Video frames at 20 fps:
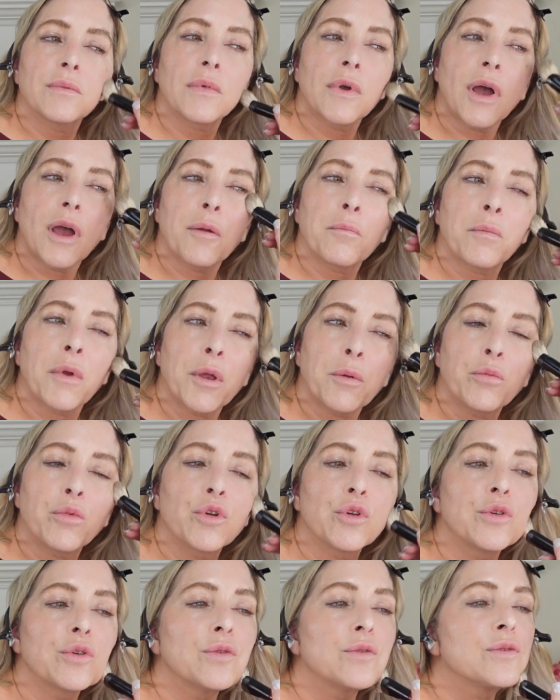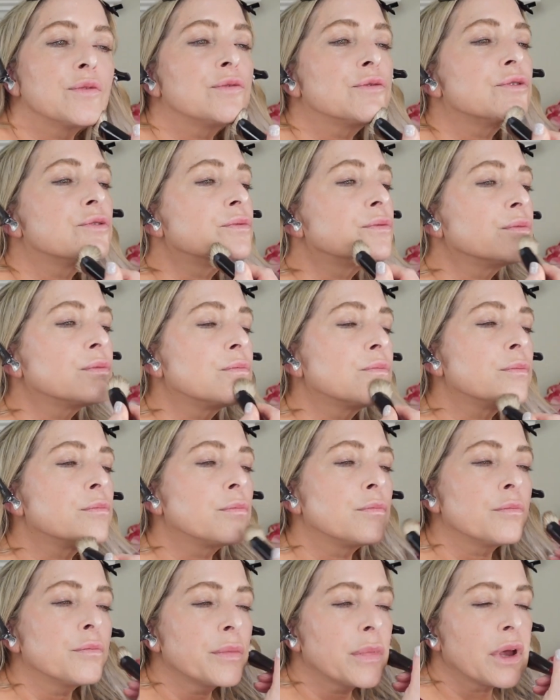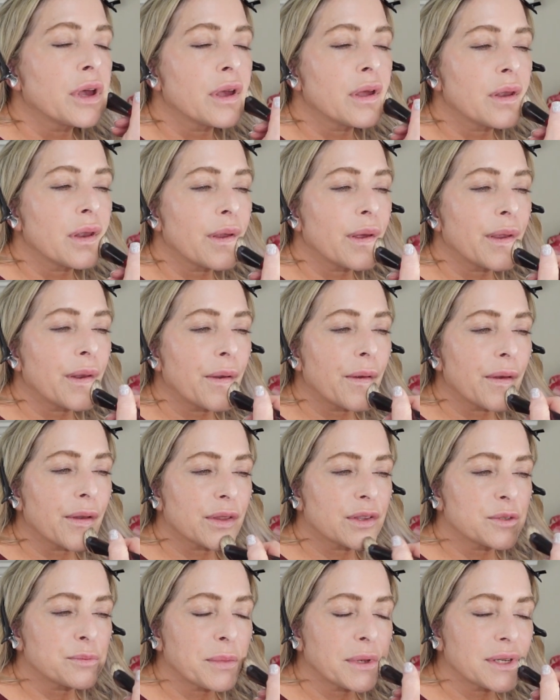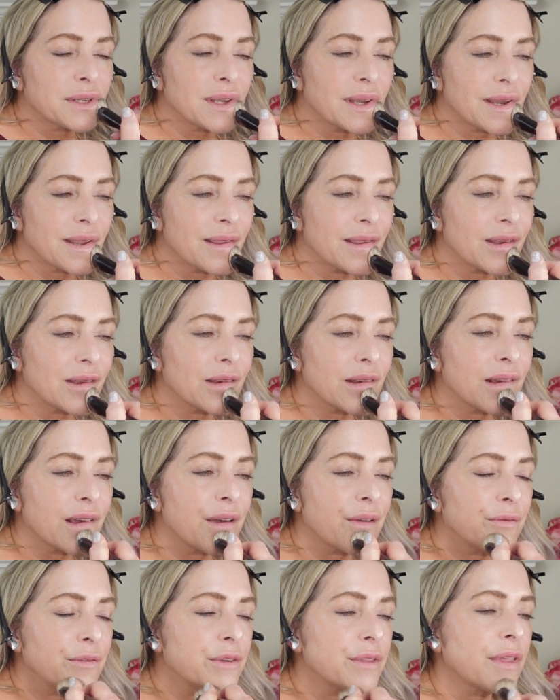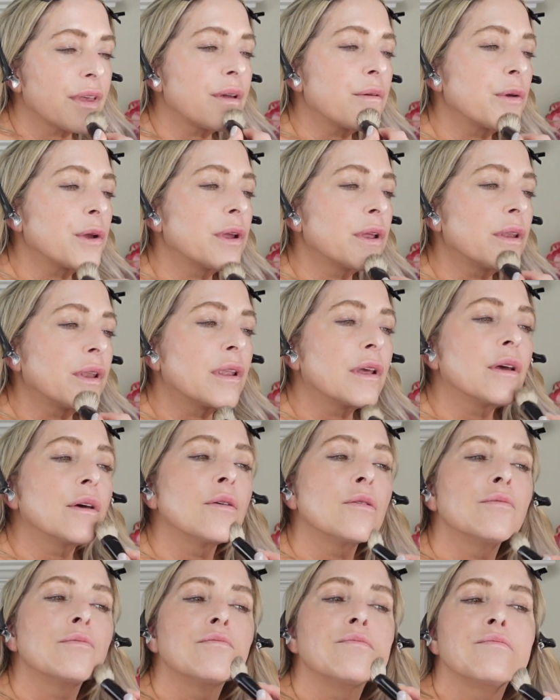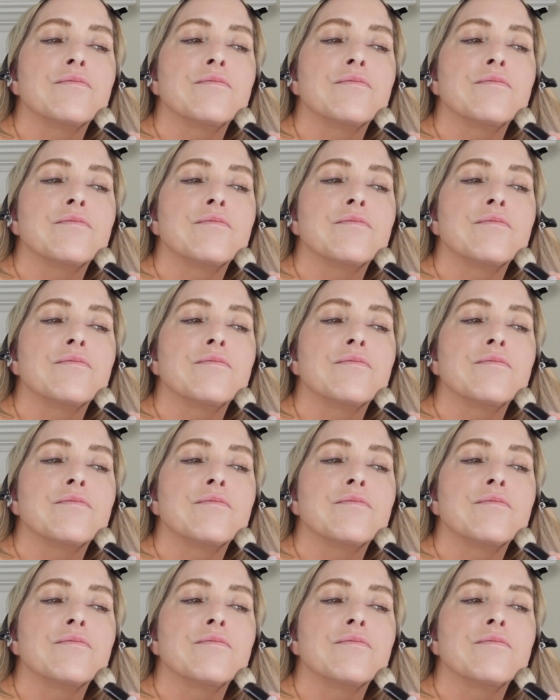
on my bruise, but I don't expect anything to cover that right now.